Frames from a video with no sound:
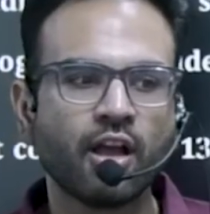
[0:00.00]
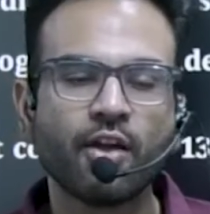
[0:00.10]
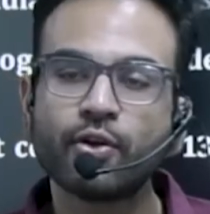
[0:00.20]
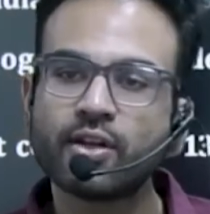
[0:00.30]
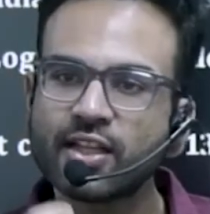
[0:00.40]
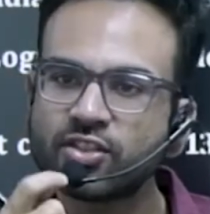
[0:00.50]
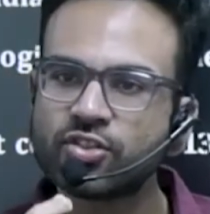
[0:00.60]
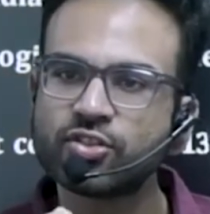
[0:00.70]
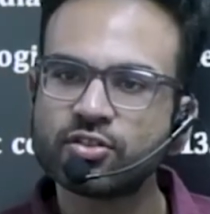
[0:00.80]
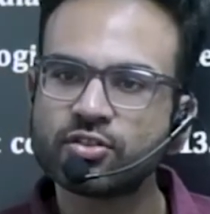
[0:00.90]
If you
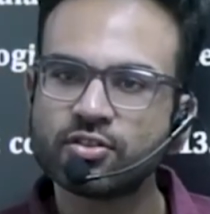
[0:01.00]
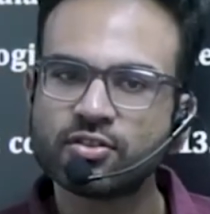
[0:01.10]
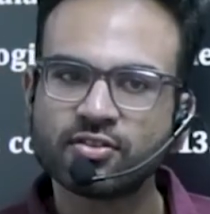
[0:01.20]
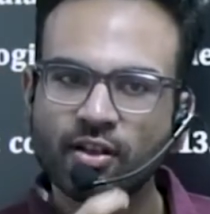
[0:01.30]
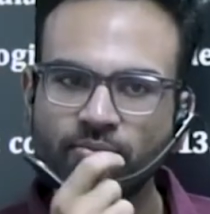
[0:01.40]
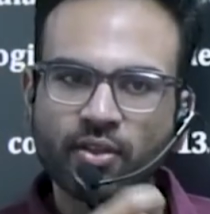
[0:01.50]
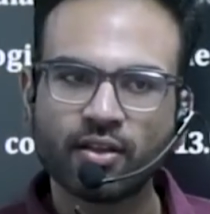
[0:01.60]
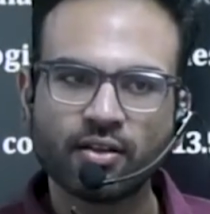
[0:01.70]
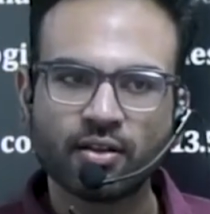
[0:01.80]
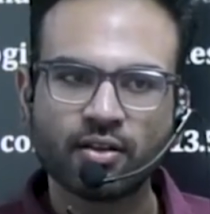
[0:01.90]
touch
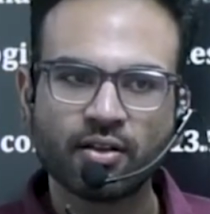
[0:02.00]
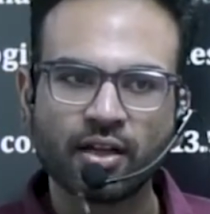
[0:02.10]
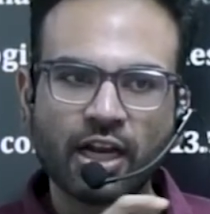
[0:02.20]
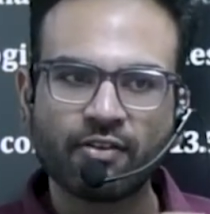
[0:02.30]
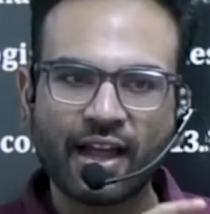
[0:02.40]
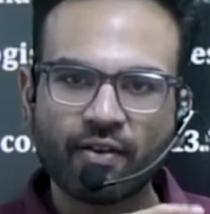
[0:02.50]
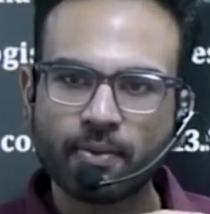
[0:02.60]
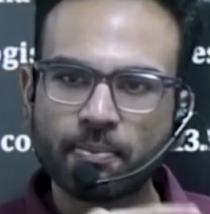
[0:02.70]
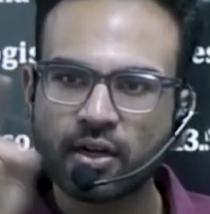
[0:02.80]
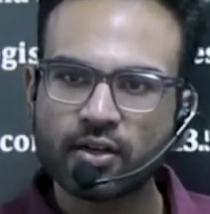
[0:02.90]
something, it will have
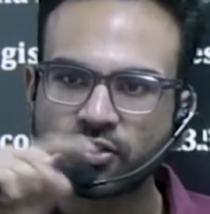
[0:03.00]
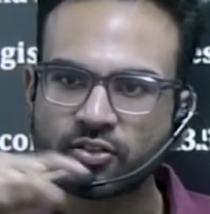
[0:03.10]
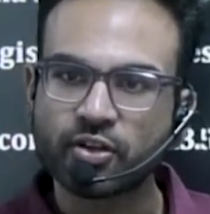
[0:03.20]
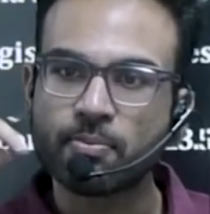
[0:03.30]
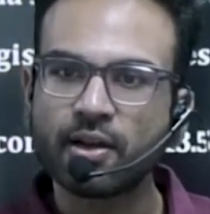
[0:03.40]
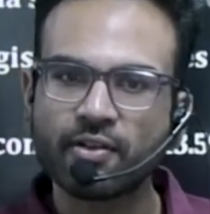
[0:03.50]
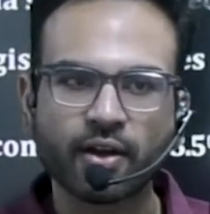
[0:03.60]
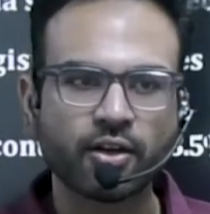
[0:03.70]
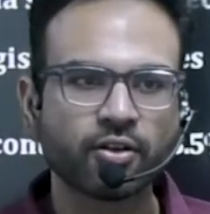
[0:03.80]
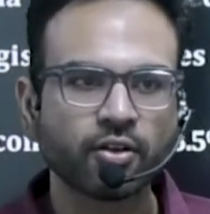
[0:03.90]
repercussions, ripple
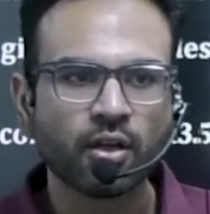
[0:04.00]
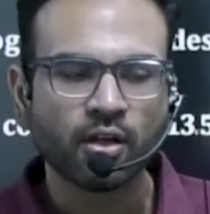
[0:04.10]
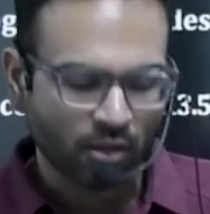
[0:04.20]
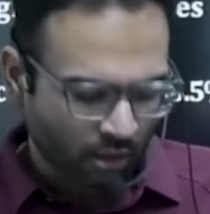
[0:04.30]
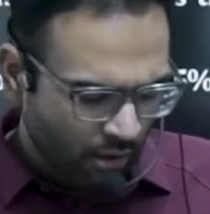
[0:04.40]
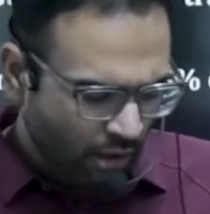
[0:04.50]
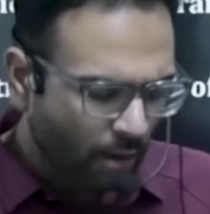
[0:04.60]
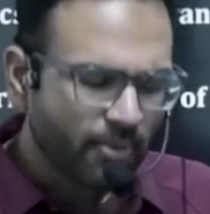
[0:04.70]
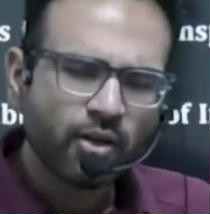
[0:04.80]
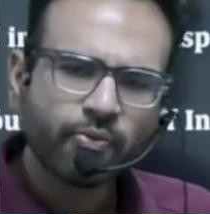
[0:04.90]
effect.
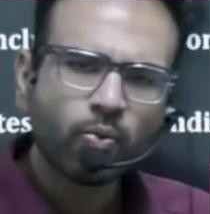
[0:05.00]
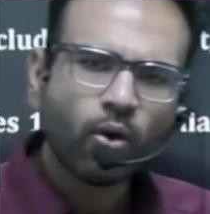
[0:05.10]
How many of you